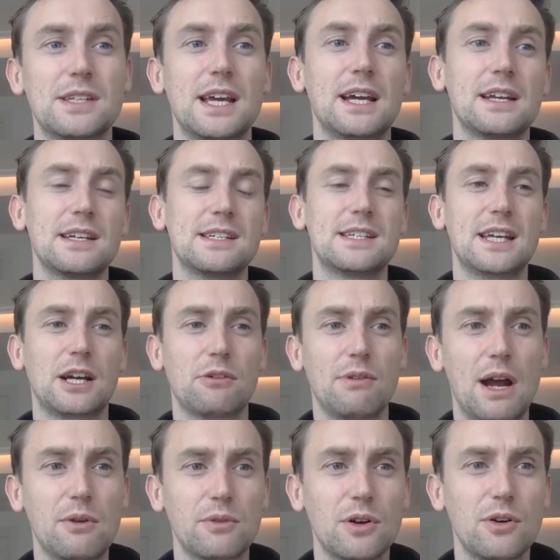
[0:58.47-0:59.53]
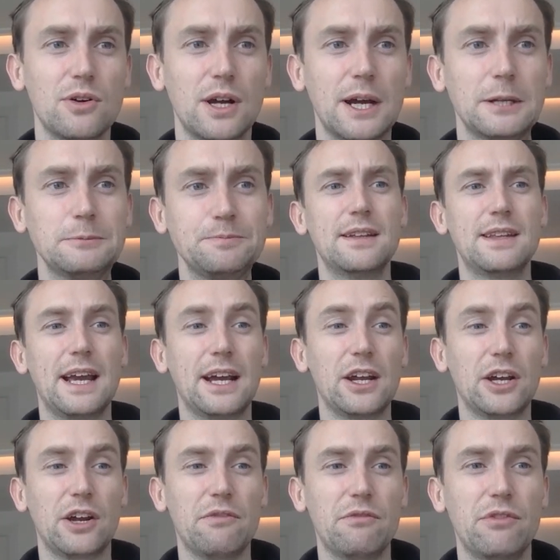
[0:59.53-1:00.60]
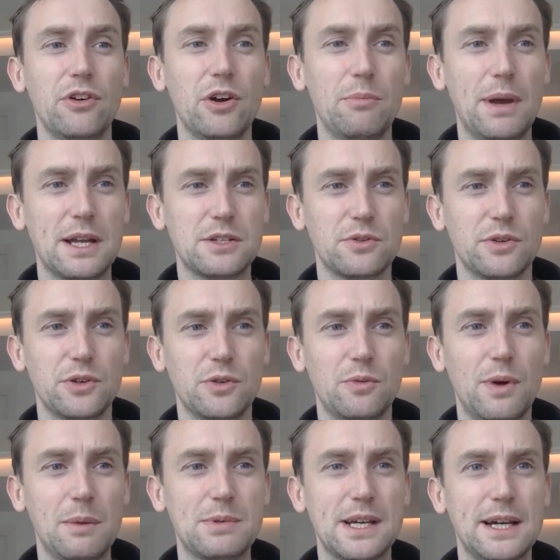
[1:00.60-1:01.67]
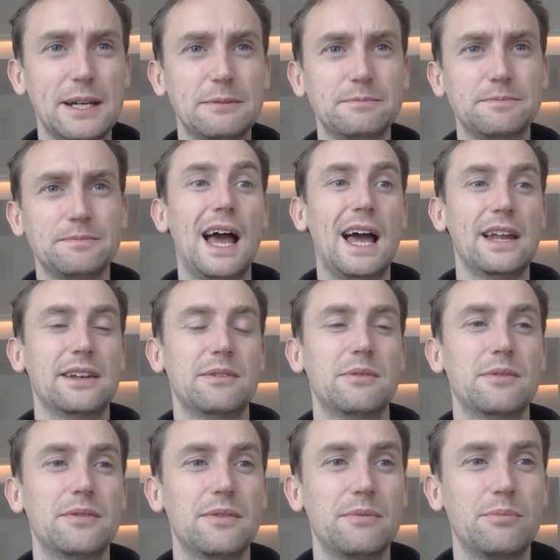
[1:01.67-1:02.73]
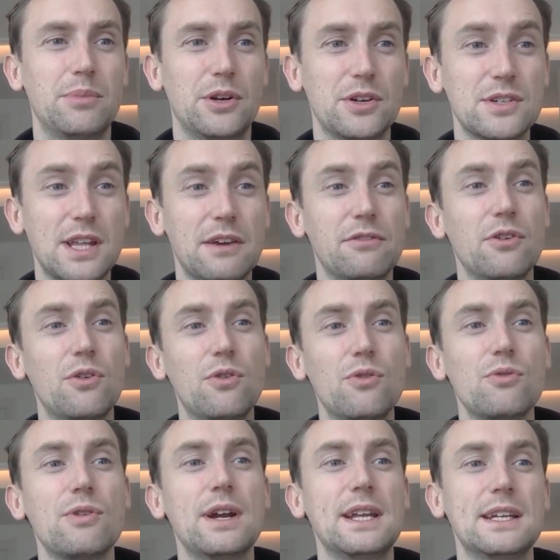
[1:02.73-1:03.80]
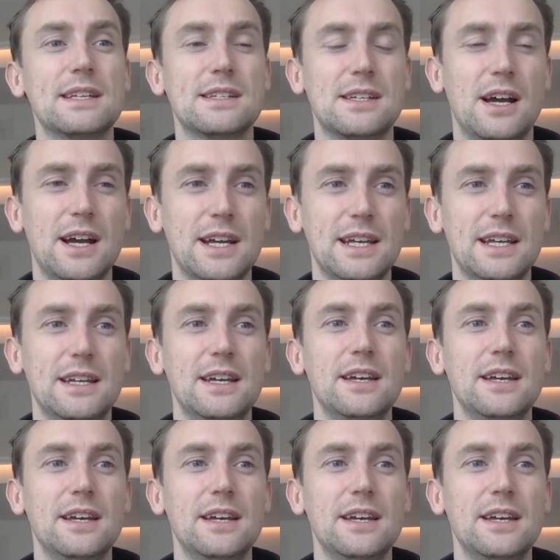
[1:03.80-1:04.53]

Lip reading: they're going to stick around longer, they're going to convert better on your website, and because they've already decided